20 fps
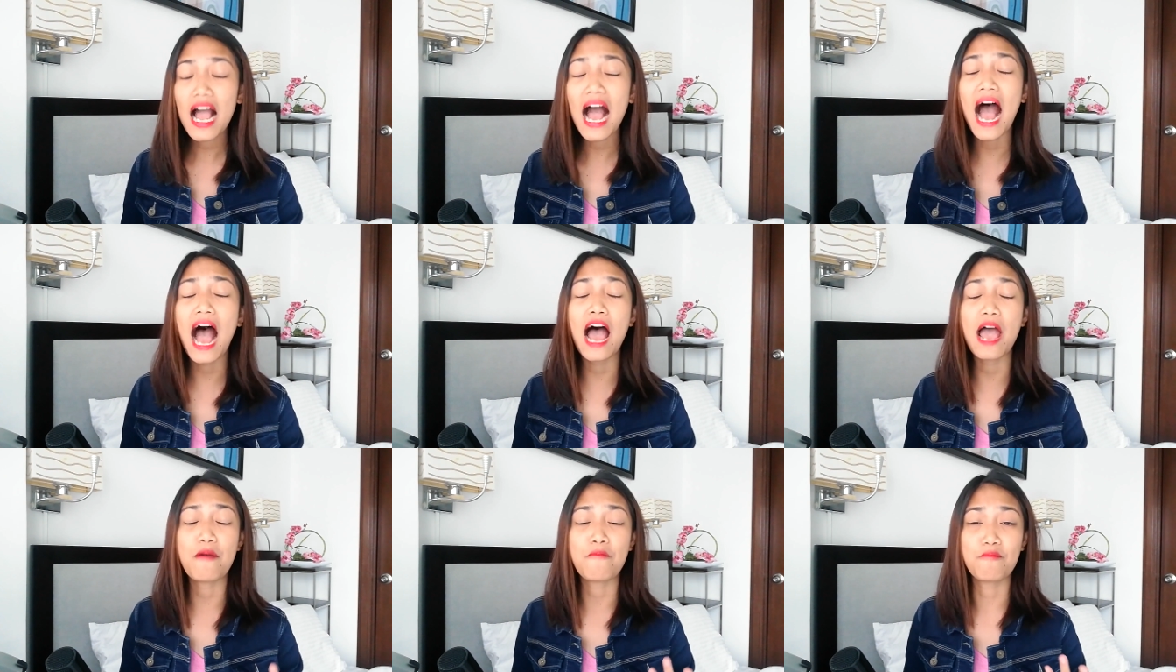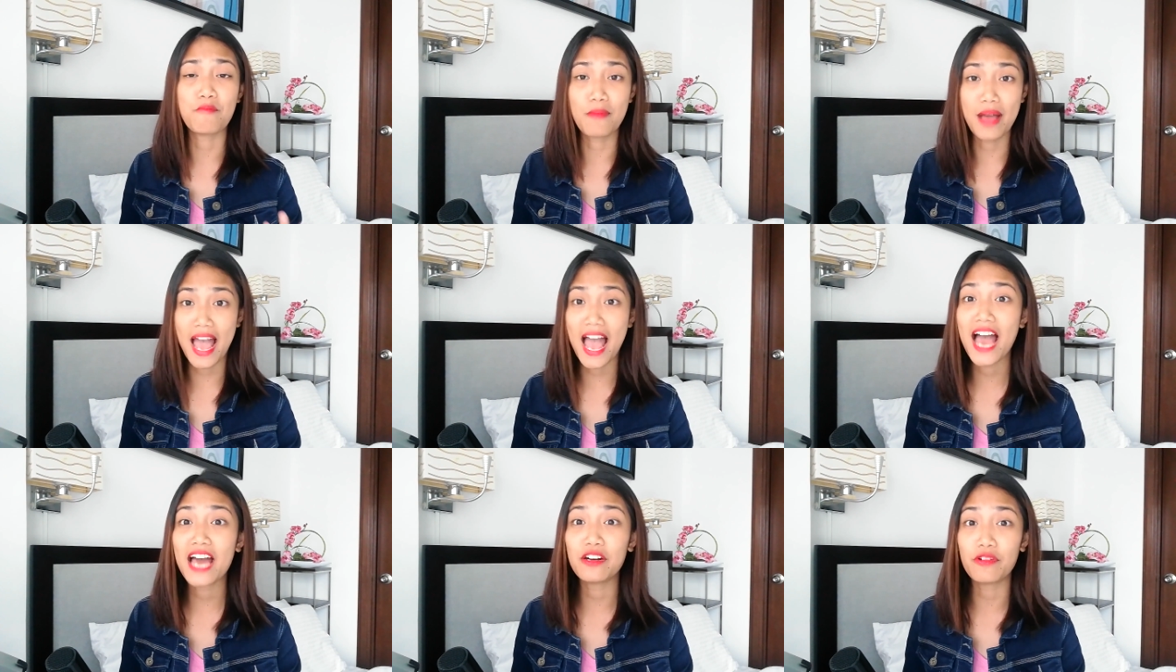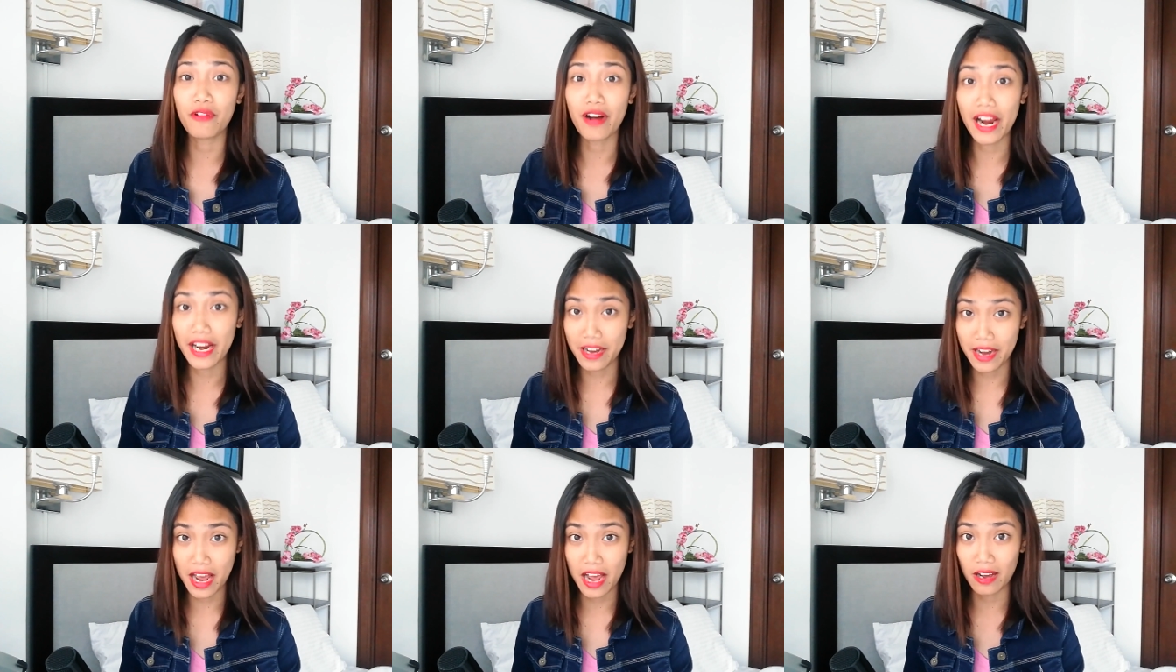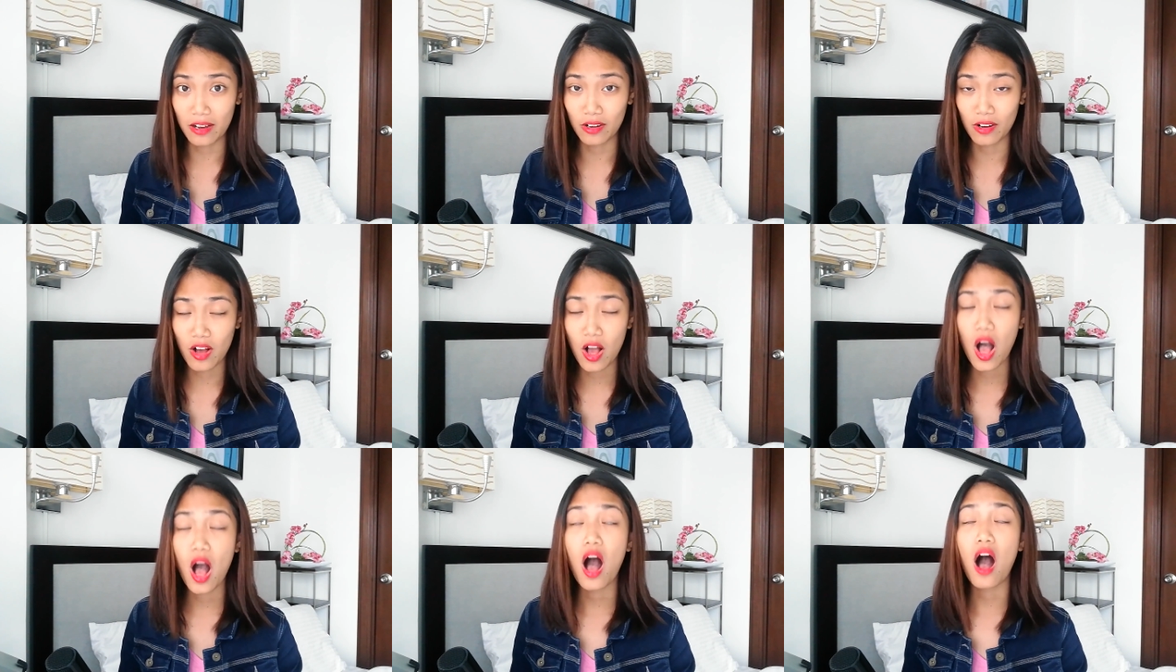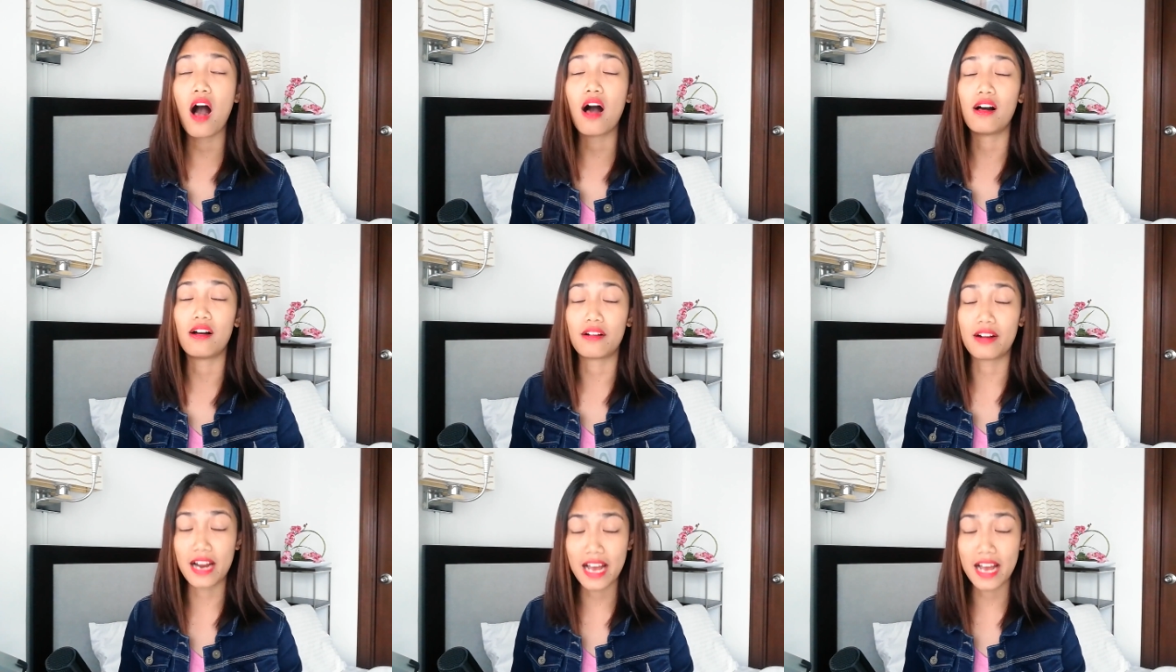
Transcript: I'm mad right now, all